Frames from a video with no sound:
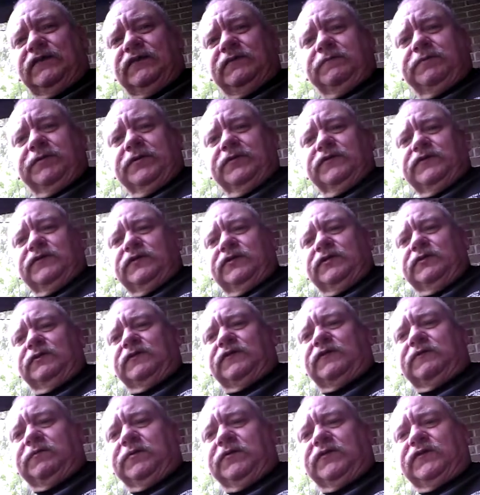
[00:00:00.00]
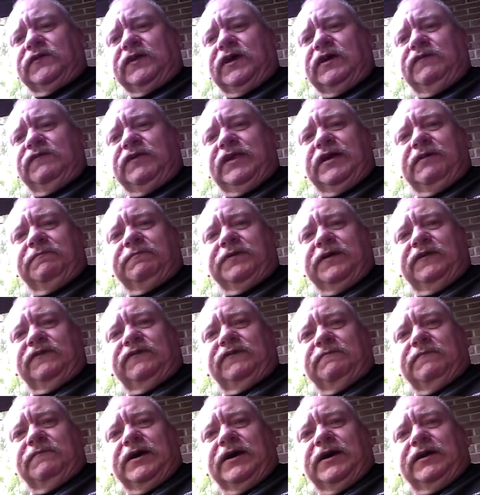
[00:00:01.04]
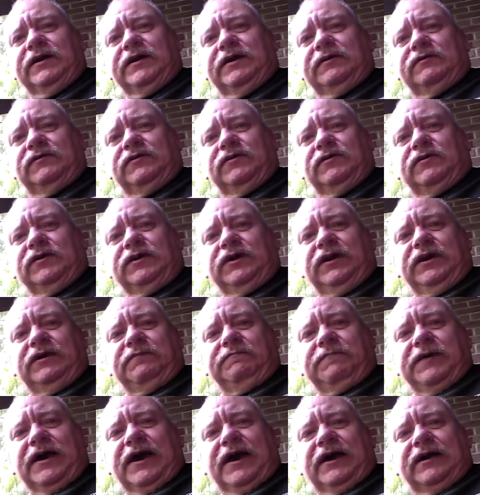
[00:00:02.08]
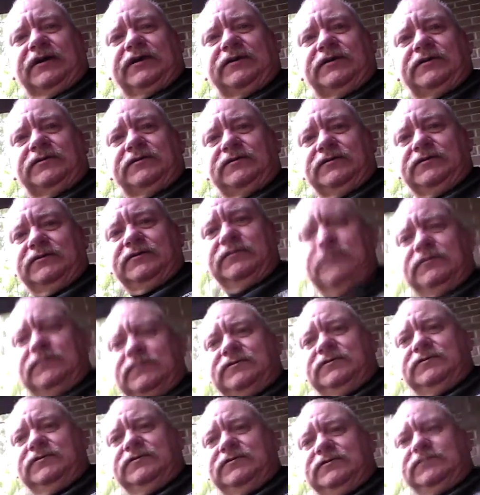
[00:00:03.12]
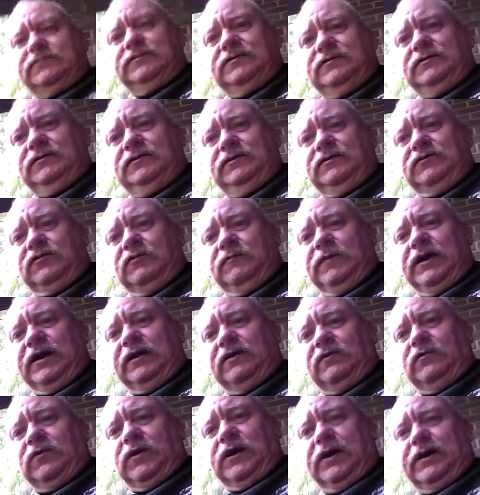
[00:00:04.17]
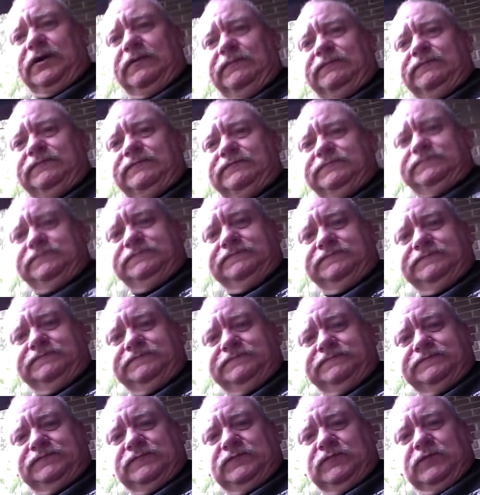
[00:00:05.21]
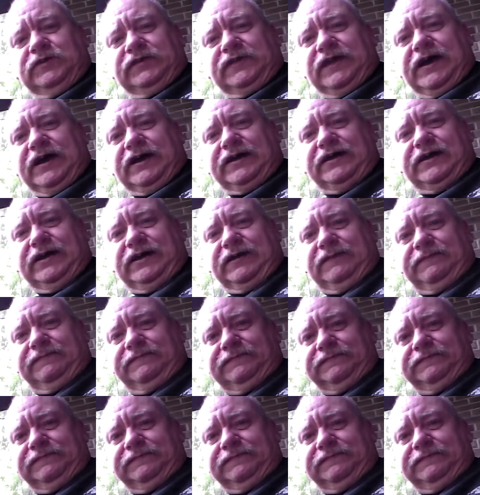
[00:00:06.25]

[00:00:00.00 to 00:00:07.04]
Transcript: supposed to do. It's supposed to give you that peace of mind that you can get back no matter what with that kit.